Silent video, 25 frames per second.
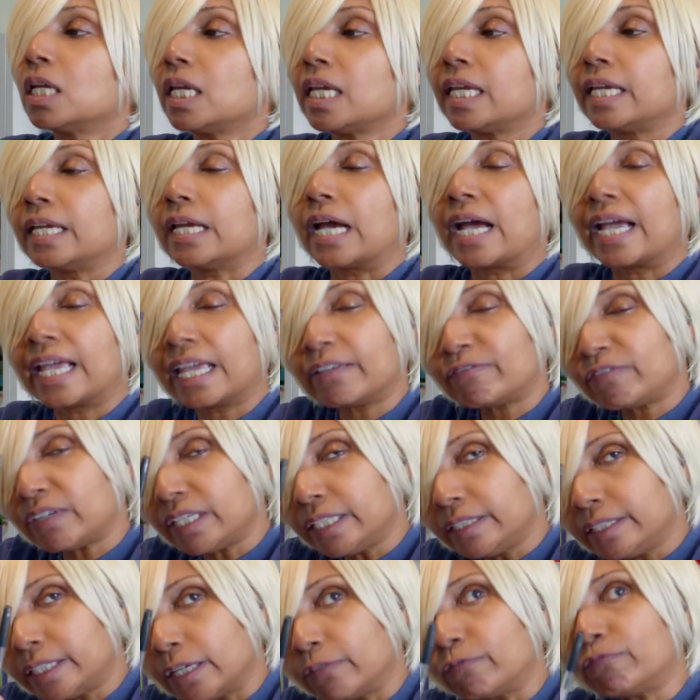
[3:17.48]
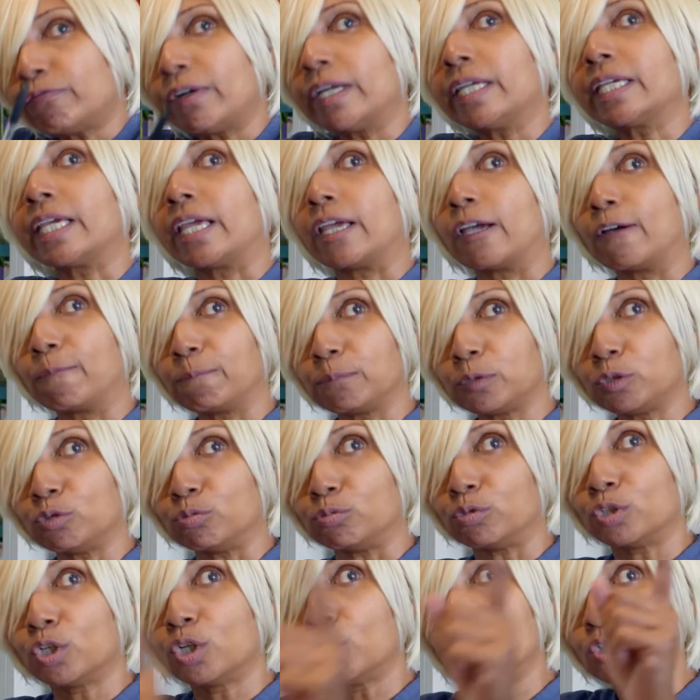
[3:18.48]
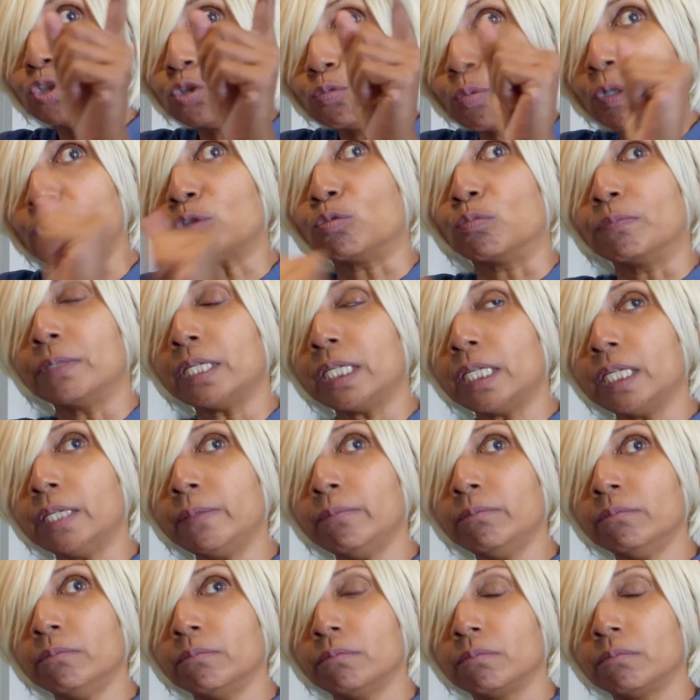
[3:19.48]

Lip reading: Hey, I have Indian friend can help you. You want to meet him?